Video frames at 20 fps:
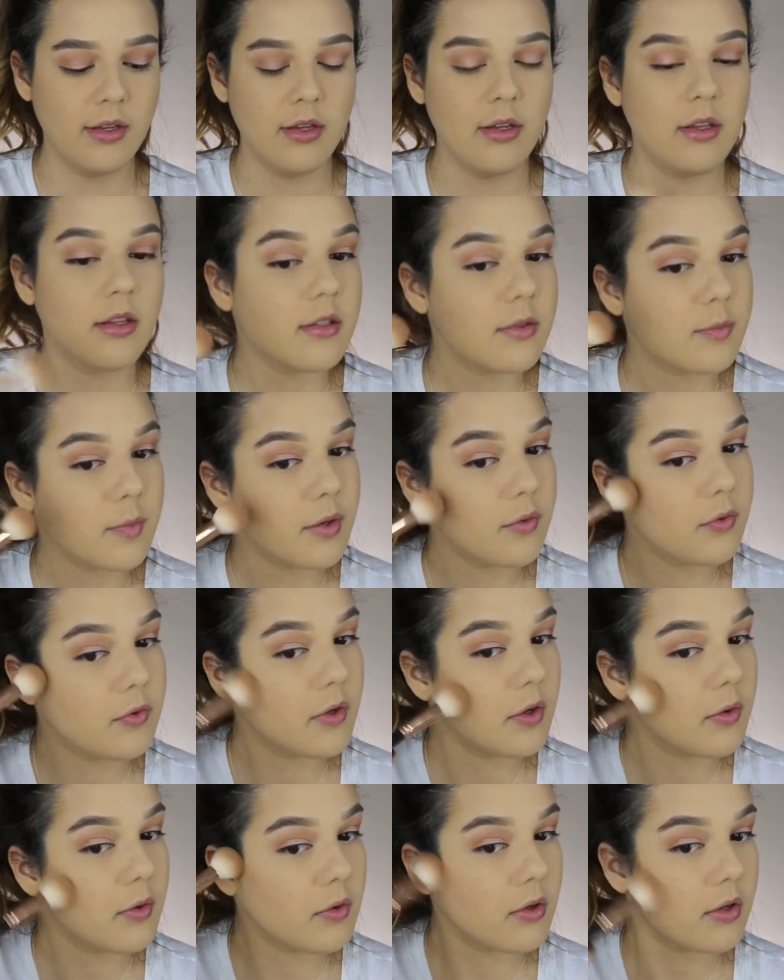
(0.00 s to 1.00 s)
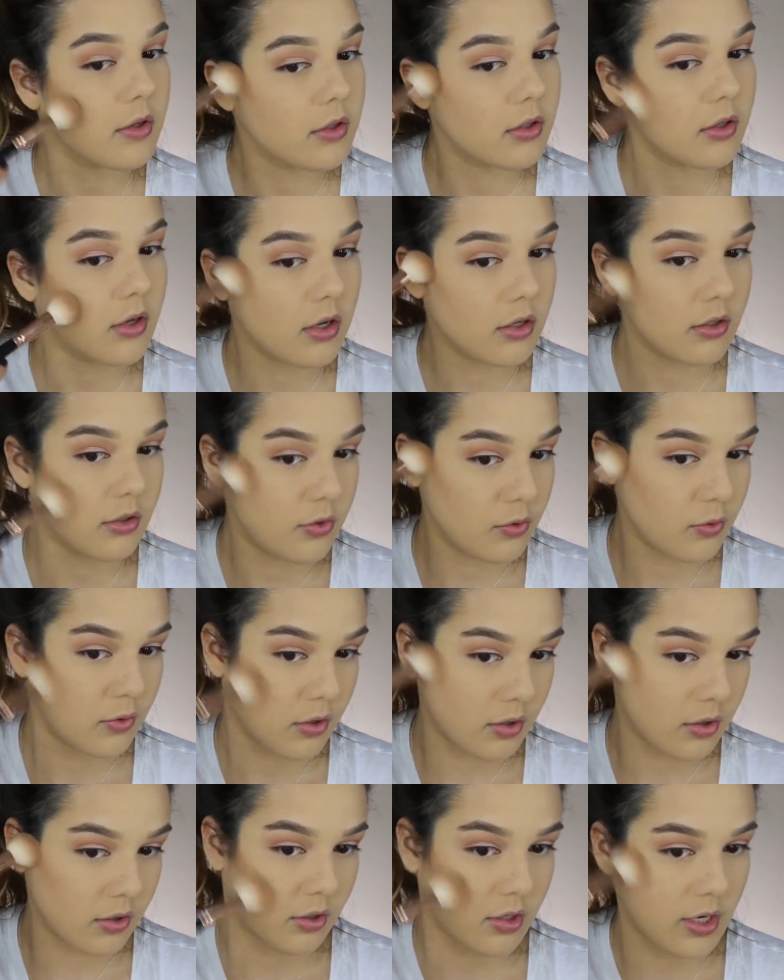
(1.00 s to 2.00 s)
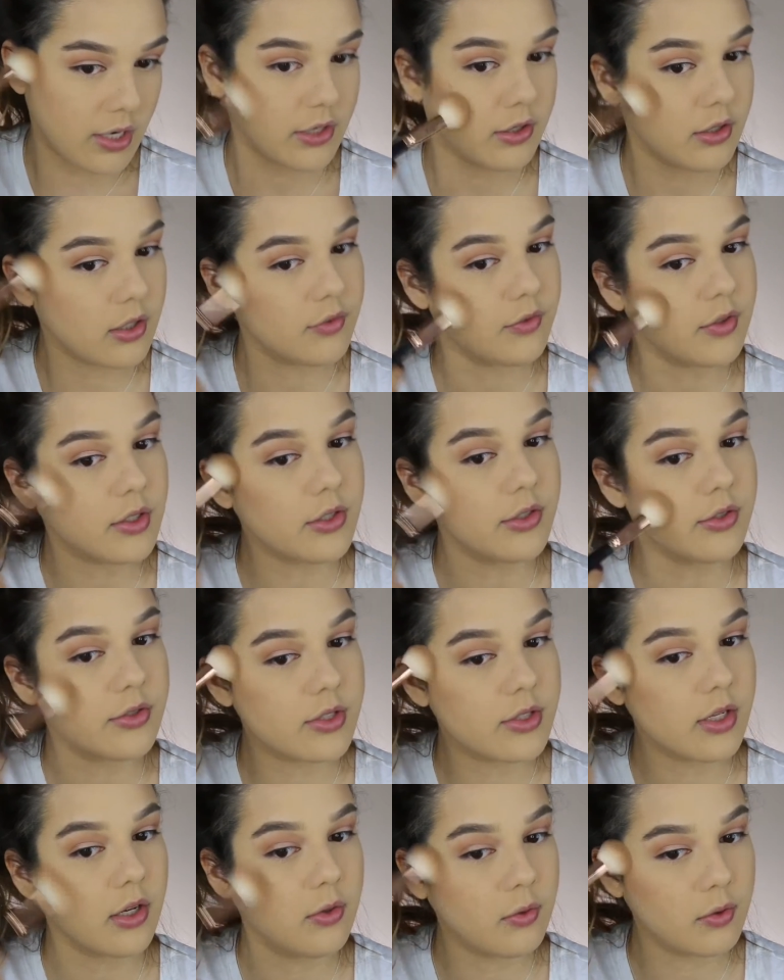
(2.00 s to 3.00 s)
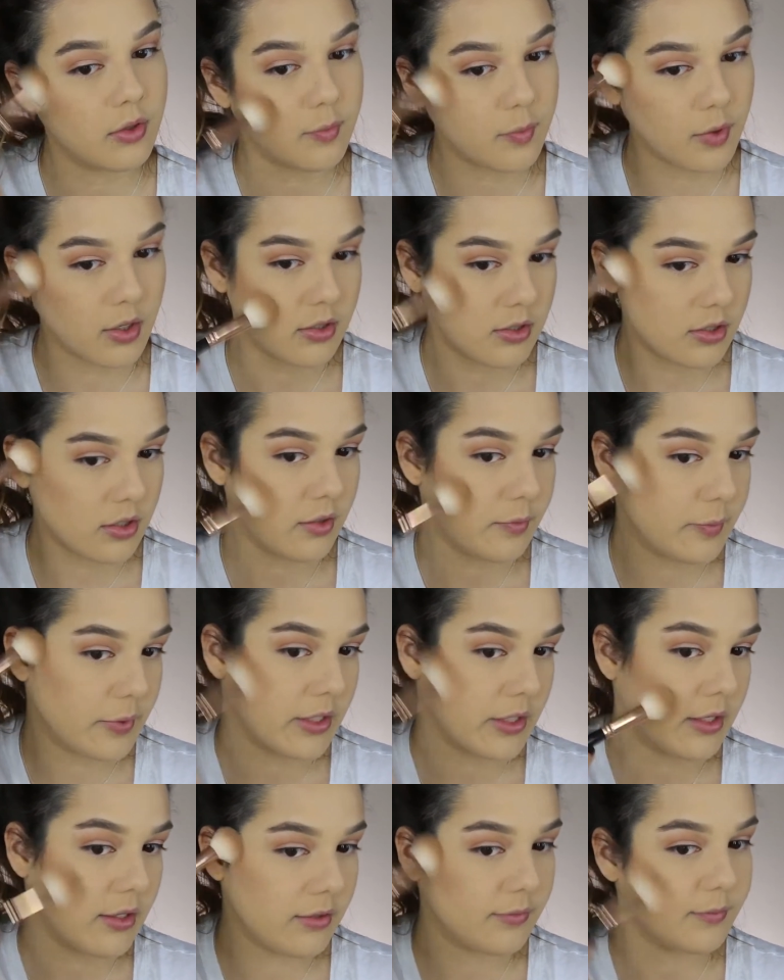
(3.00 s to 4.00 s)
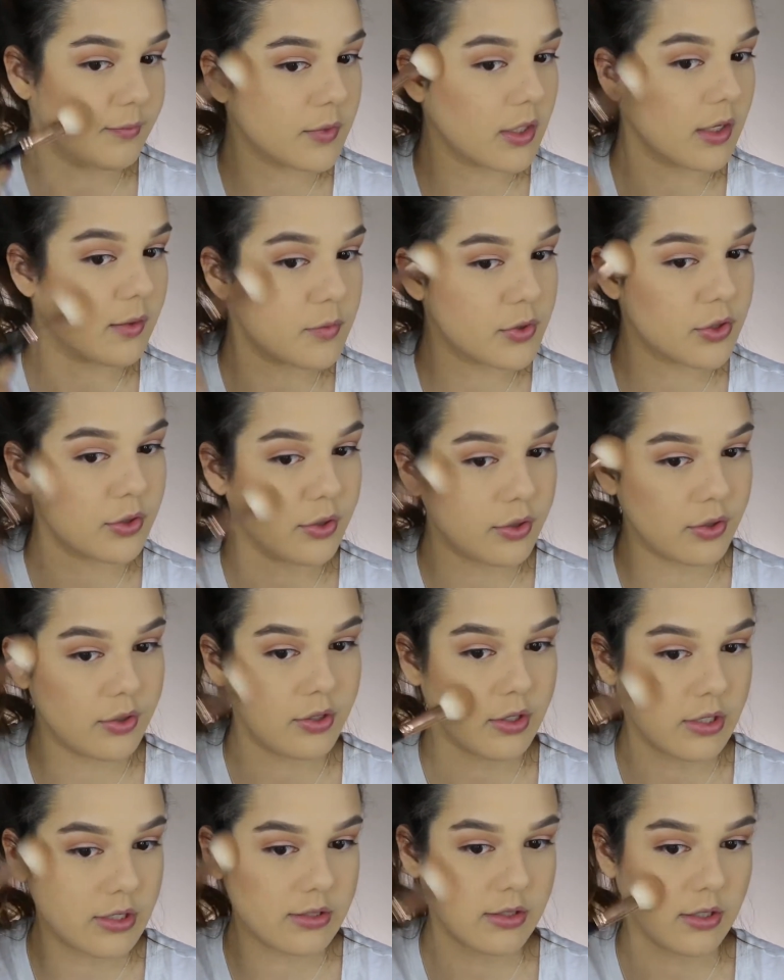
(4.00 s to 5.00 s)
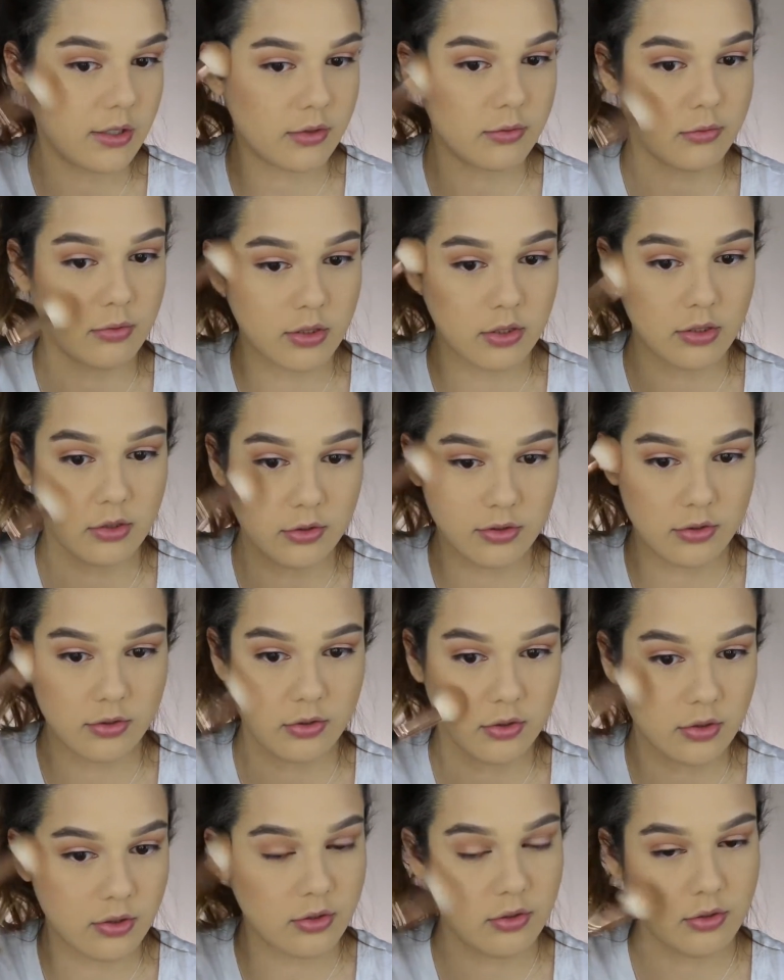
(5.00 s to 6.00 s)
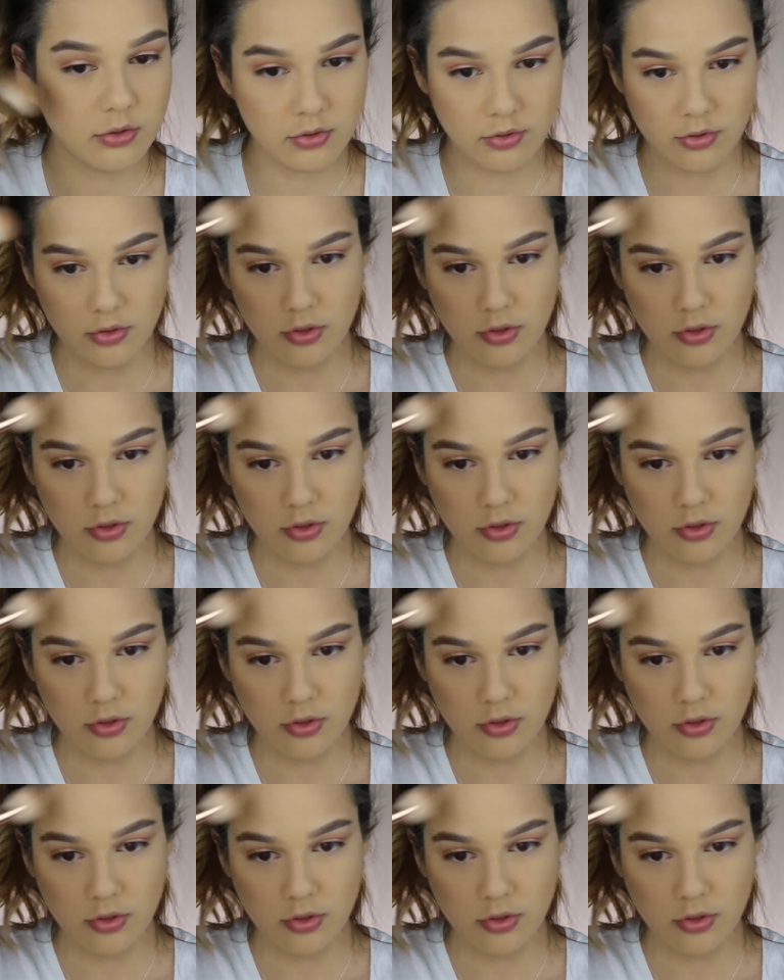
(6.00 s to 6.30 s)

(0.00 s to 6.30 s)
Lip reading: It's my favorite to contour. I could have used the Hoola bronzer, but I'm showing you guys like what I usually do.